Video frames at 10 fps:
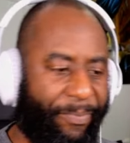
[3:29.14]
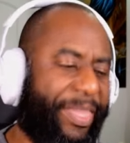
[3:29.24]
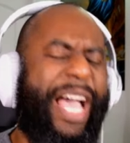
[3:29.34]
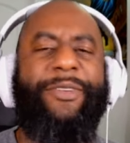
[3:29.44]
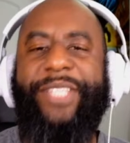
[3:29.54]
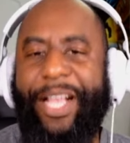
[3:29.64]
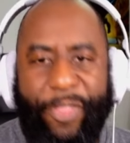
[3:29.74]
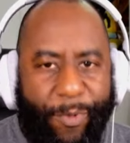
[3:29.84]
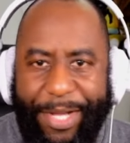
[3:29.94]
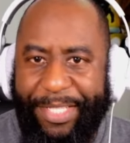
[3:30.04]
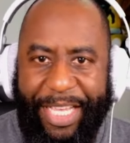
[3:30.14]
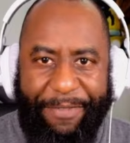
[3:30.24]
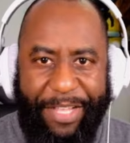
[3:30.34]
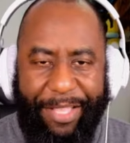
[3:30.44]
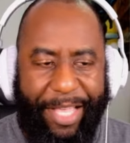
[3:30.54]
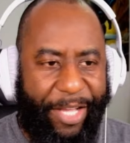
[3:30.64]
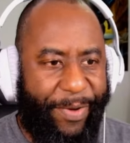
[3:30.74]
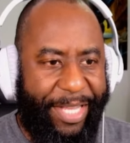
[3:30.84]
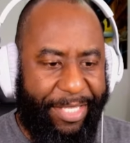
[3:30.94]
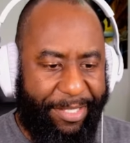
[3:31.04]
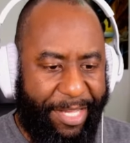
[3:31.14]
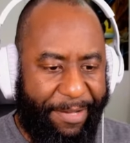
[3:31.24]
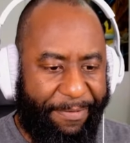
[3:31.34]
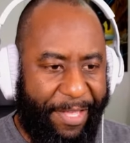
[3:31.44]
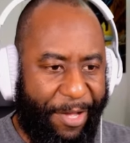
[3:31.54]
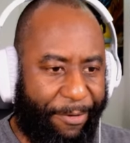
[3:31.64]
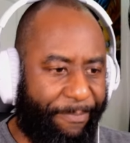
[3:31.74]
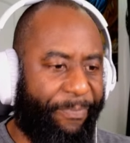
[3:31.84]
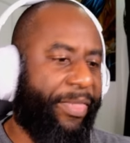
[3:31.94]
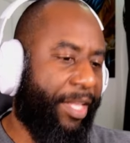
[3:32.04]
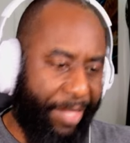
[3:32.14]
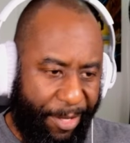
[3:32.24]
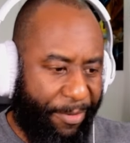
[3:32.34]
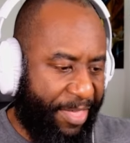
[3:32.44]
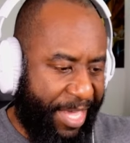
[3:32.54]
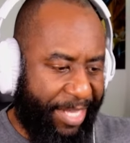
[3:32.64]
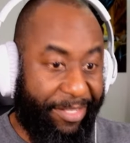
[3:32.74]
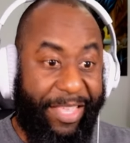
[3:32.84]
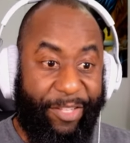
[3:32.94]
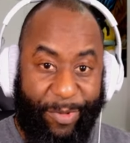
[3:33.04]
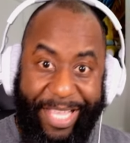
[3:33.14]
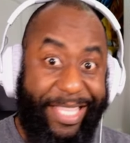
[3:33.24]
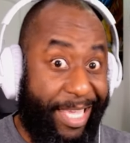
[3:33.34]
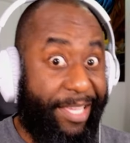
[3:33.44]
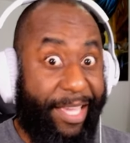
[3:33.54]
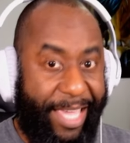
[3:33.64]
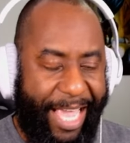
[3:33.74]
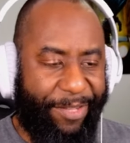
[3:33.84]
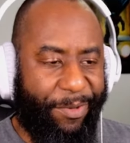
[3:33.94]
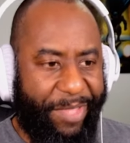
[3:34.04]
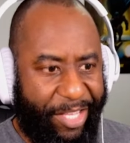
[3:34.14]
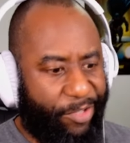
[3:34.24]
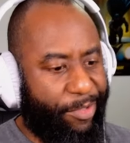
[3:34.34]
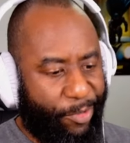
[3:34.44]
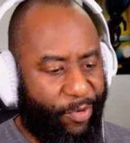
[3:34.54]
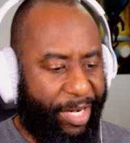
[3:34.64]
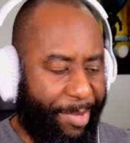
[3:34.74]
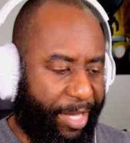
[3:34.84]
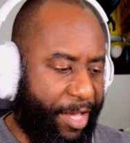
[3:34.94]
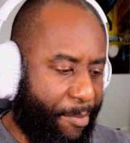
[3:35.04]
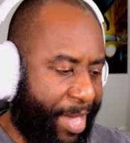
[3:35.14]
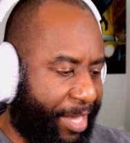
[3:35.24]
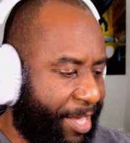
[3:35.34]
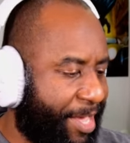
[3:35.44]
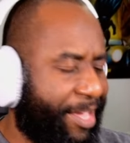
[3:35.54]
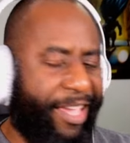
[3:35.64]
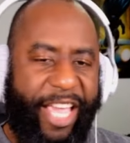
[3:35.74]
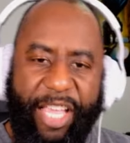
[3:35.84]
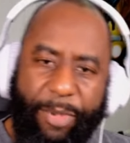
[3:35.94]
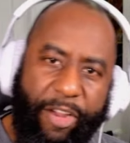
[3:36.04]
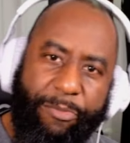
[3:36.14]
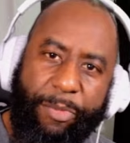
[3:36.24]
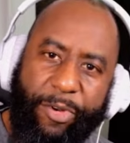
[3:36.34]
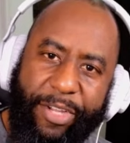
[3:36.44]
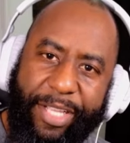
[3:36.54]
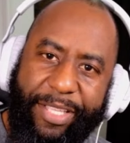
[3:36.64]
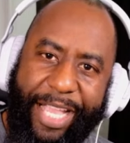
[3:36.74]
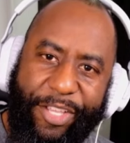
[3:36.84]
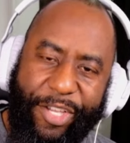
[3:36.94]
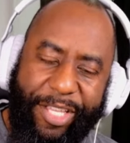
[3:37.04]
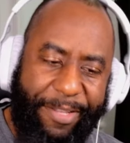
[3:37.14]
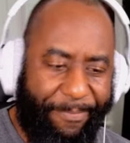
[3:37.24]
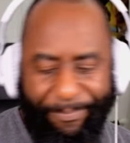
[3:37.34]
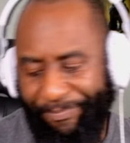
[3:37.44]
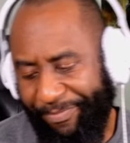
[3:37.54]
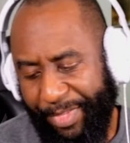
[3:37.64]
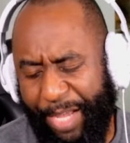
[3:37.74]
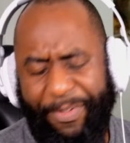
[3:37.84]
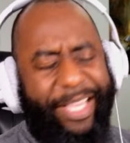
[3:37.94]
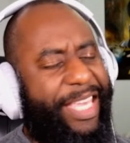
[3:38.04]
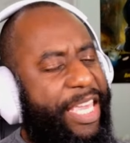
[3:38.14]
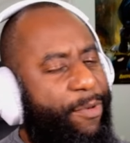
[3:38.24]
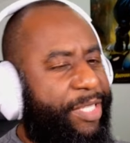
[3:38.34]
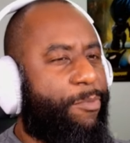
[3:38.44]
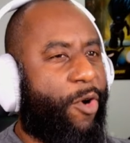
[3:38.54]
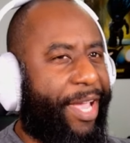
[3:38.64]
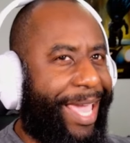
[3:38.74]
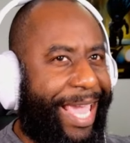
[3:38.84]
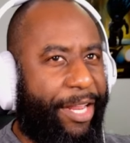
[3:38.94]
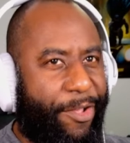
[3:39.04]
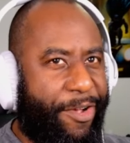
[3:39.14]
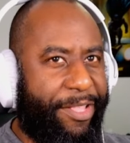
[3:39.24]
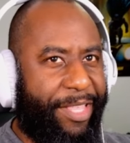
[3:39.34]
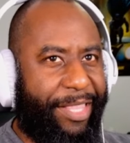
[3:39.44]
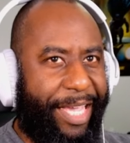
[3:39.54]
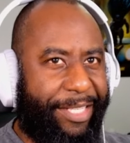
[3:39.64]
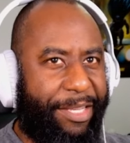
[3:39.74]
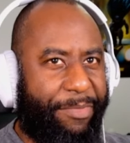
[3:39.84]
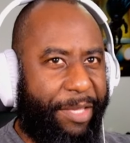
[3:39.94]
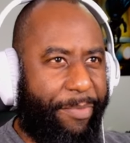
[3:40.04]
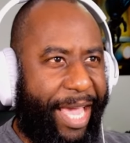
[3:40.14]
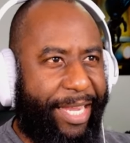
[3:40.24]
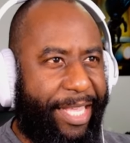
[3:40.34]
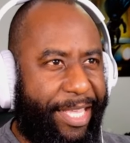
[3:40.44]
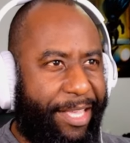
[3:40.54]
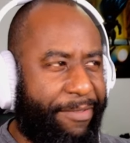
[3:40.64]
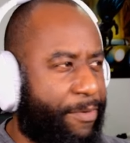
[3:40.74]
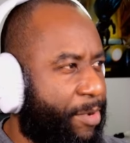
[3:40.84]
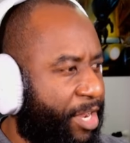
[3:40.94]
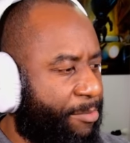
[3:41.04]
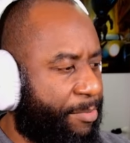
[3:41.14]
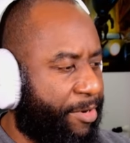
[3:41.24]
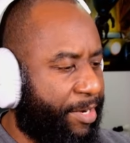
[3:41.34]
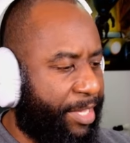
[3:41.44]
outside of the ones that have done like crazy stuff, you know, illegal things and things where they did get canceled. They do try to make a comeback. Anybody remember uh, Dane Cook? I feel like he was more hated on than like something bad he did, from what I remember.